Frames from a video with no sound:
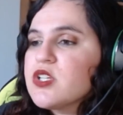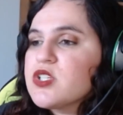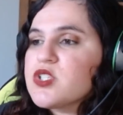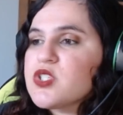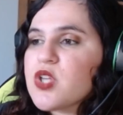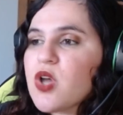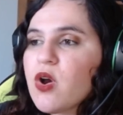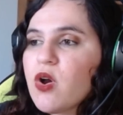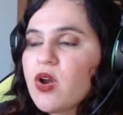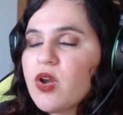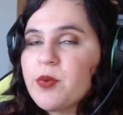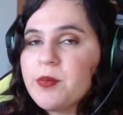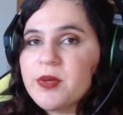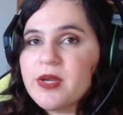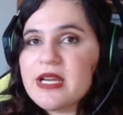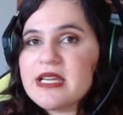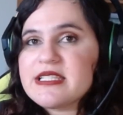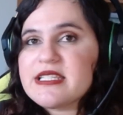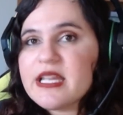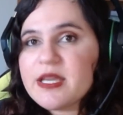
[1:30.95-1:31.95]
So I hope
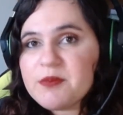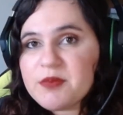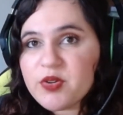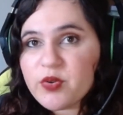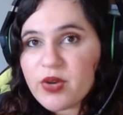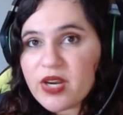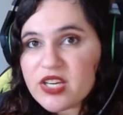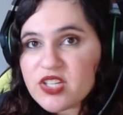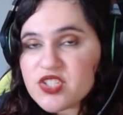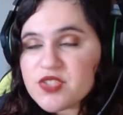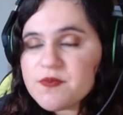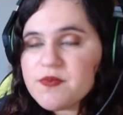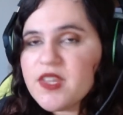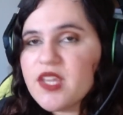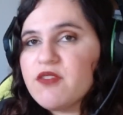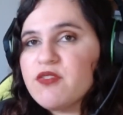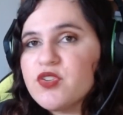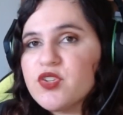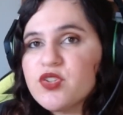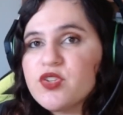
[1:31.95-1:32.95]
you guys like my reaction.
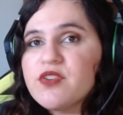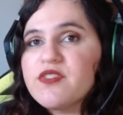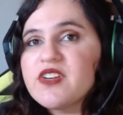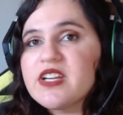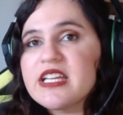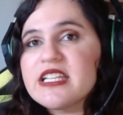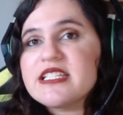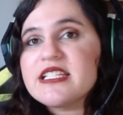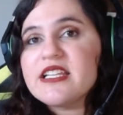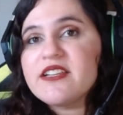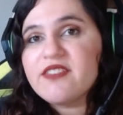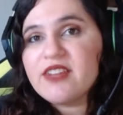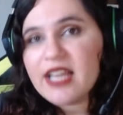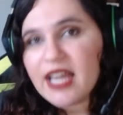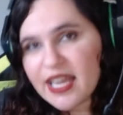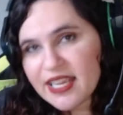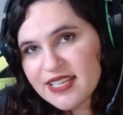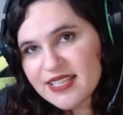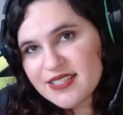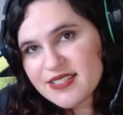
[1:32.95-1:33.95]
If you do, don't forget to leave a
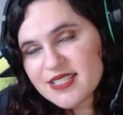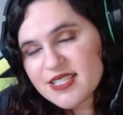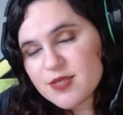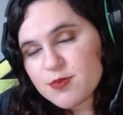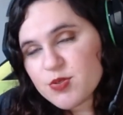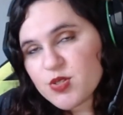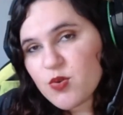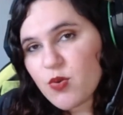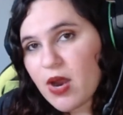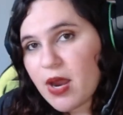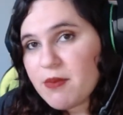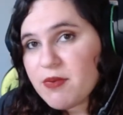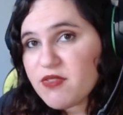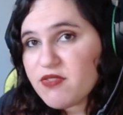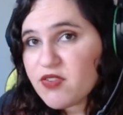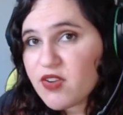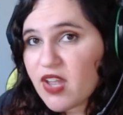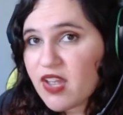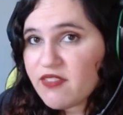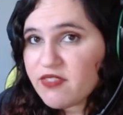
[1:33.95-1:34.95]
like, subscribe
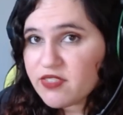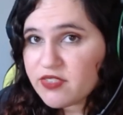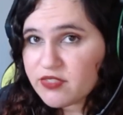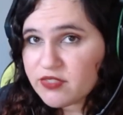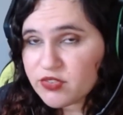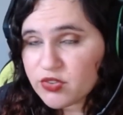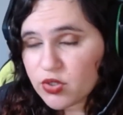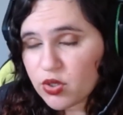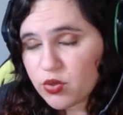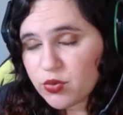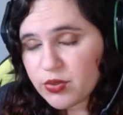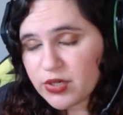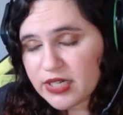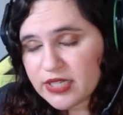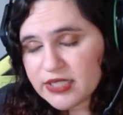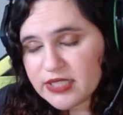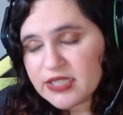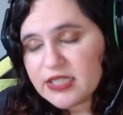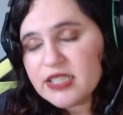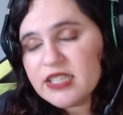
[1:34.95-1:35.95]
if you haven't
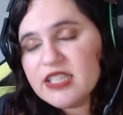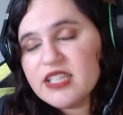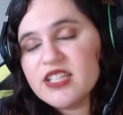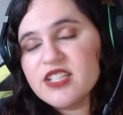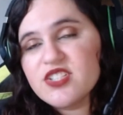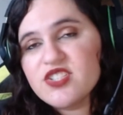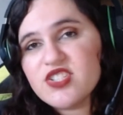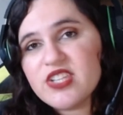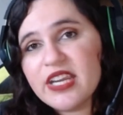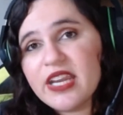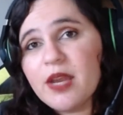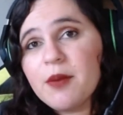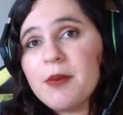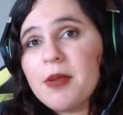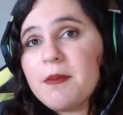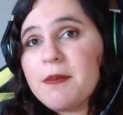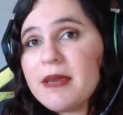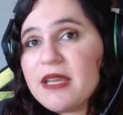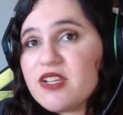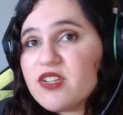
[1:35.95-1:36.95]
already, check out
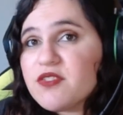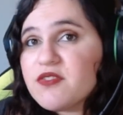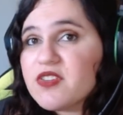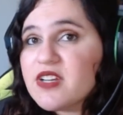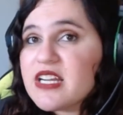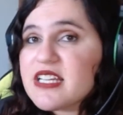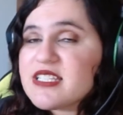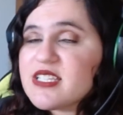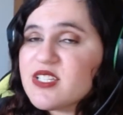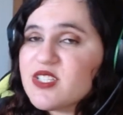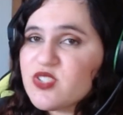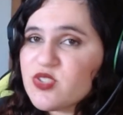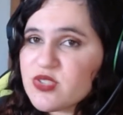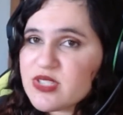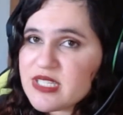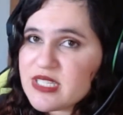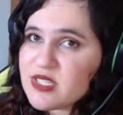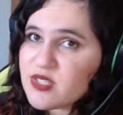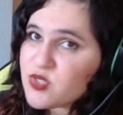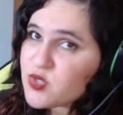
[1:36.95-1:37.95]
my Patreon if you guys are
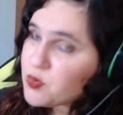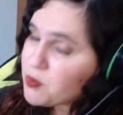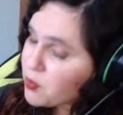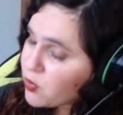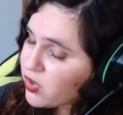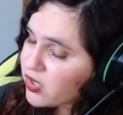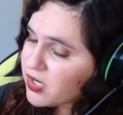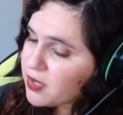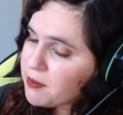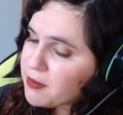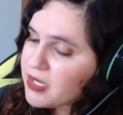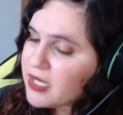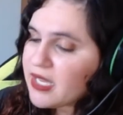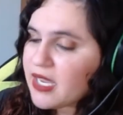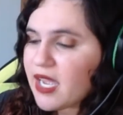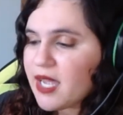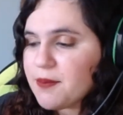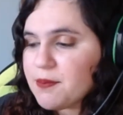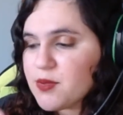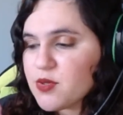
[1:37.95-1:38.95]
interested in supporting
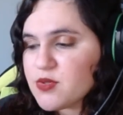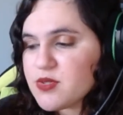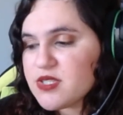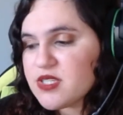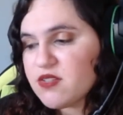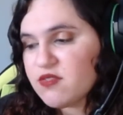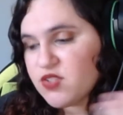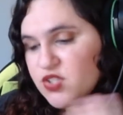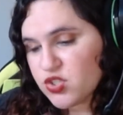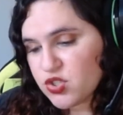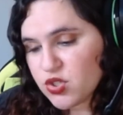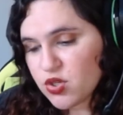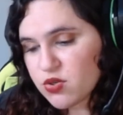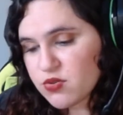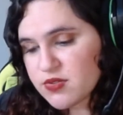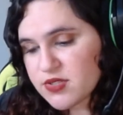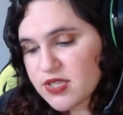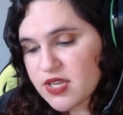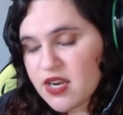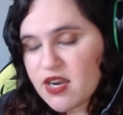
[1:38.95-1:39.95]
me. I post TV
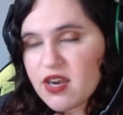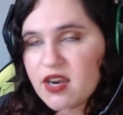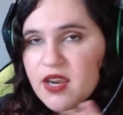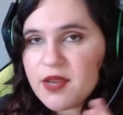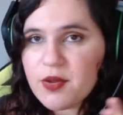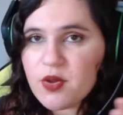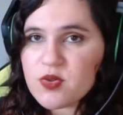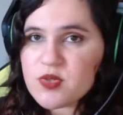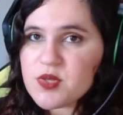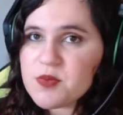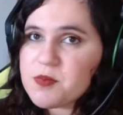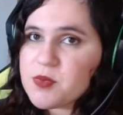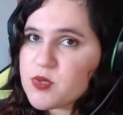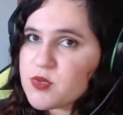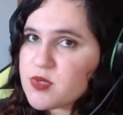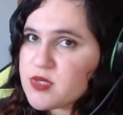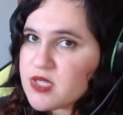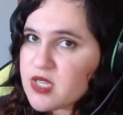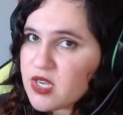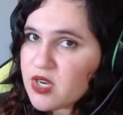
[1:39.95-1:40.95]
shows there. I also
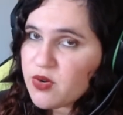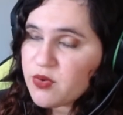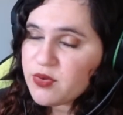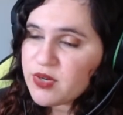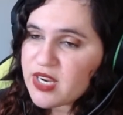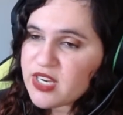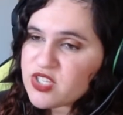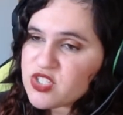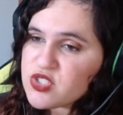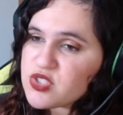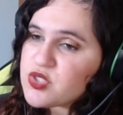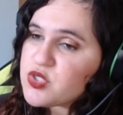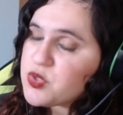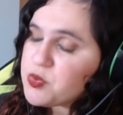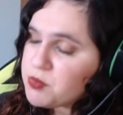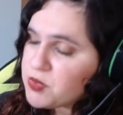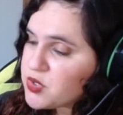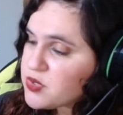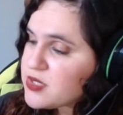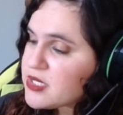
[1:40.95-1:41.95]
post reactions
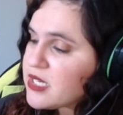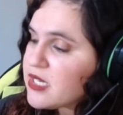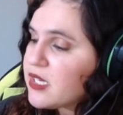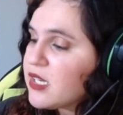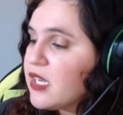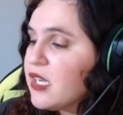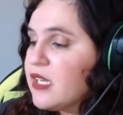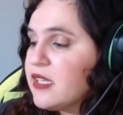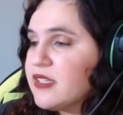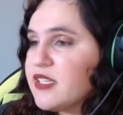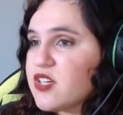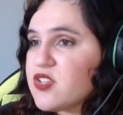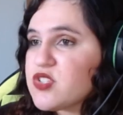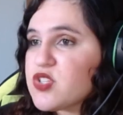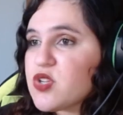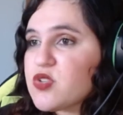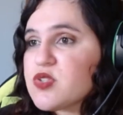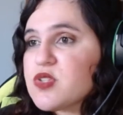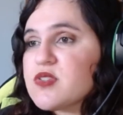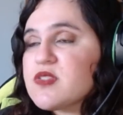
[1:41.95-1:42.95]
to music.
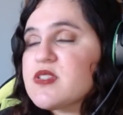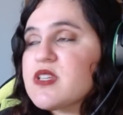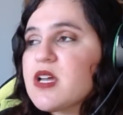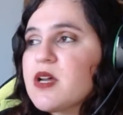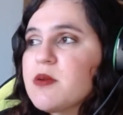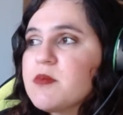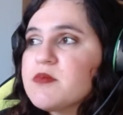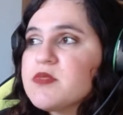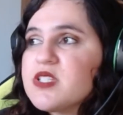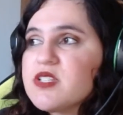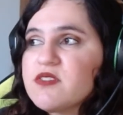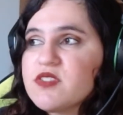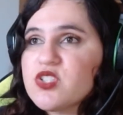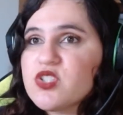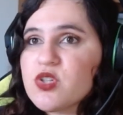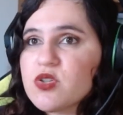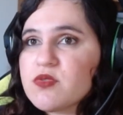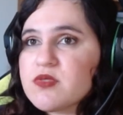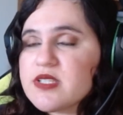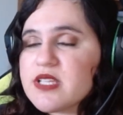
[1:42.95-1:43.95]
There's also some TV
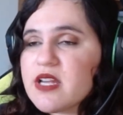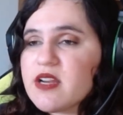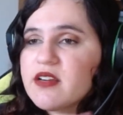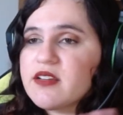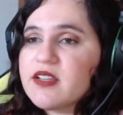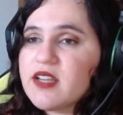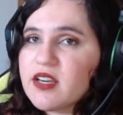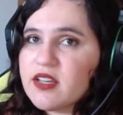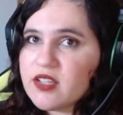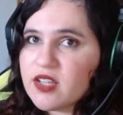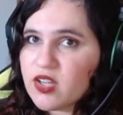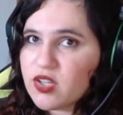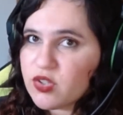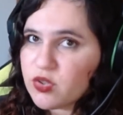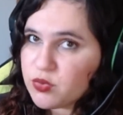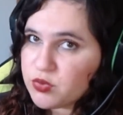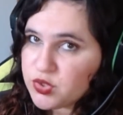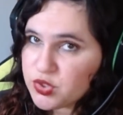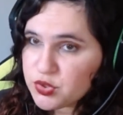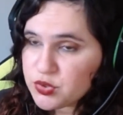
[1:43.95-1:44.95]
shows that are there not
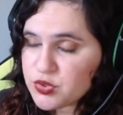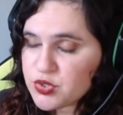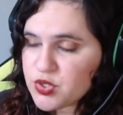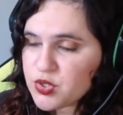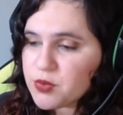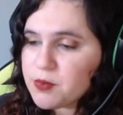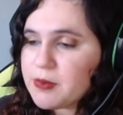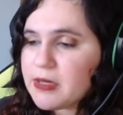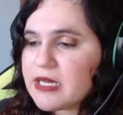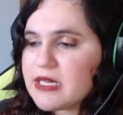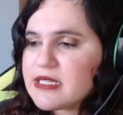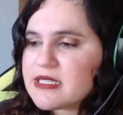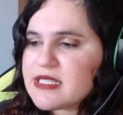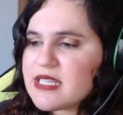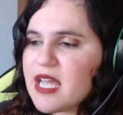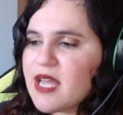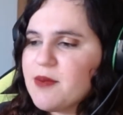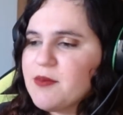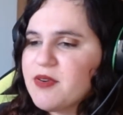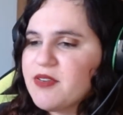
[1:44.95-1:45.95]
on YouTube because
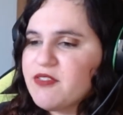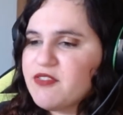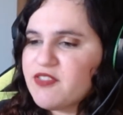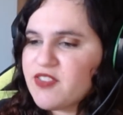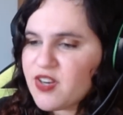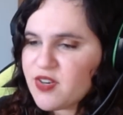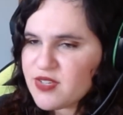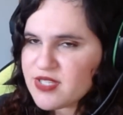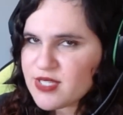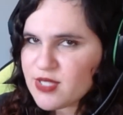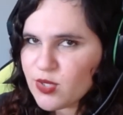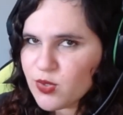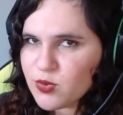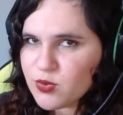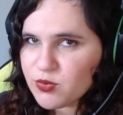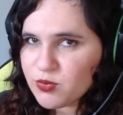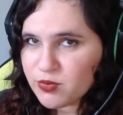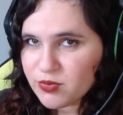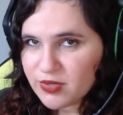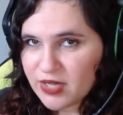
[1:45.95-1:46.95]
I'm a very
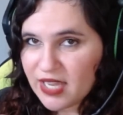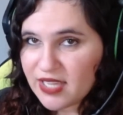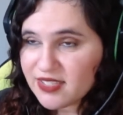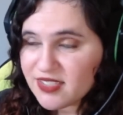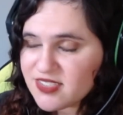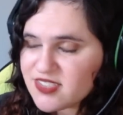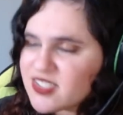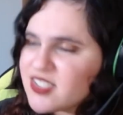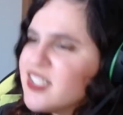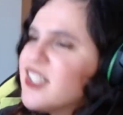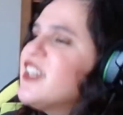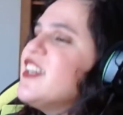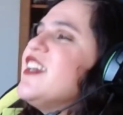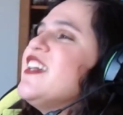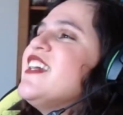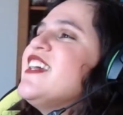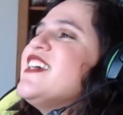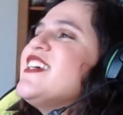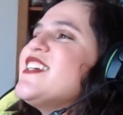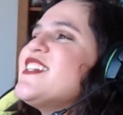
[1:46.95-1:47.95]
slow editor,
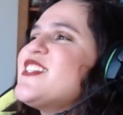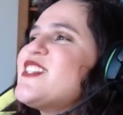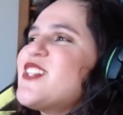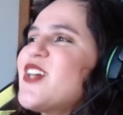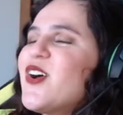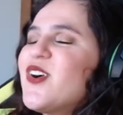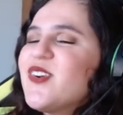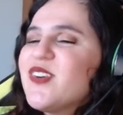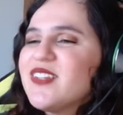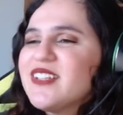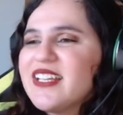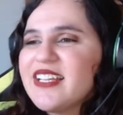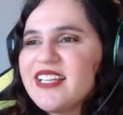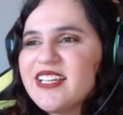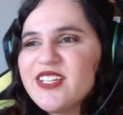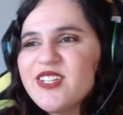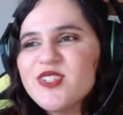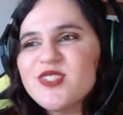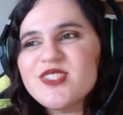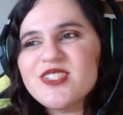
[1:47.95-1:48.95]
so
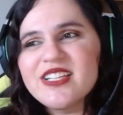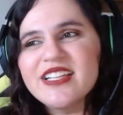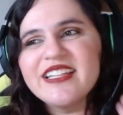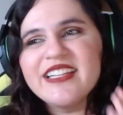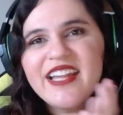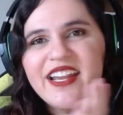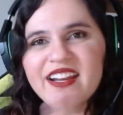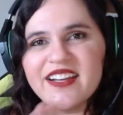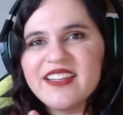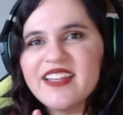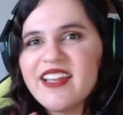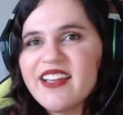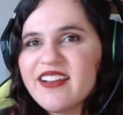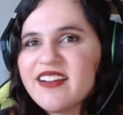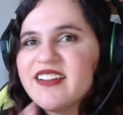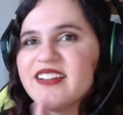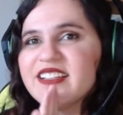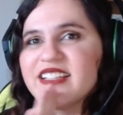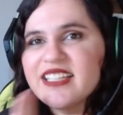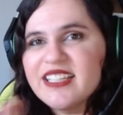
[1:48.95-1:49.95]
usually they are
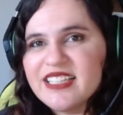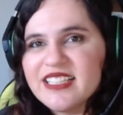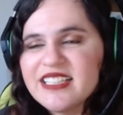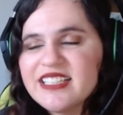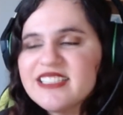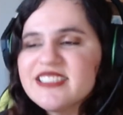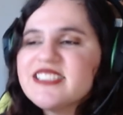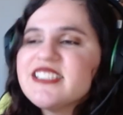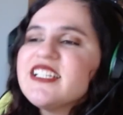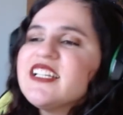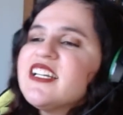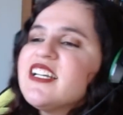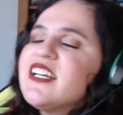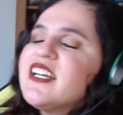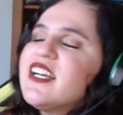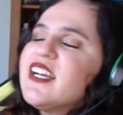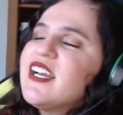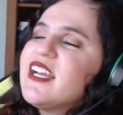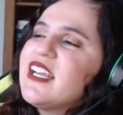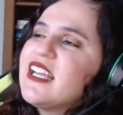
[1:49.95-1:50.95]
there uncut
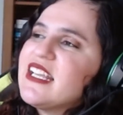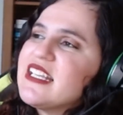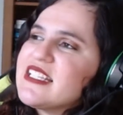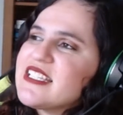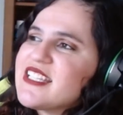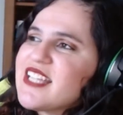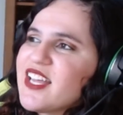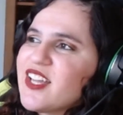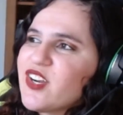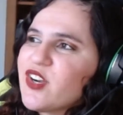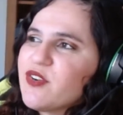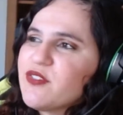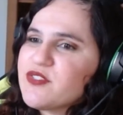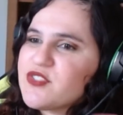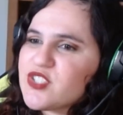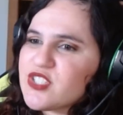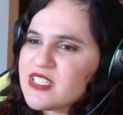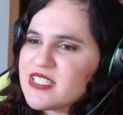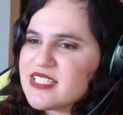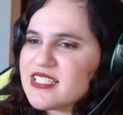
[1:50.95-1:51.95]
instead
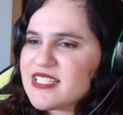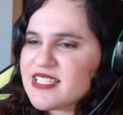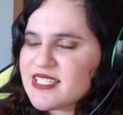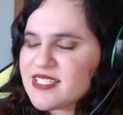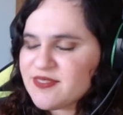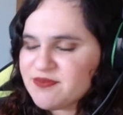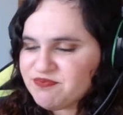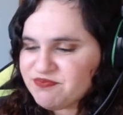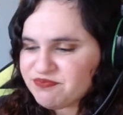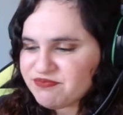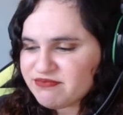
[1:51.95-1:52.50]
of just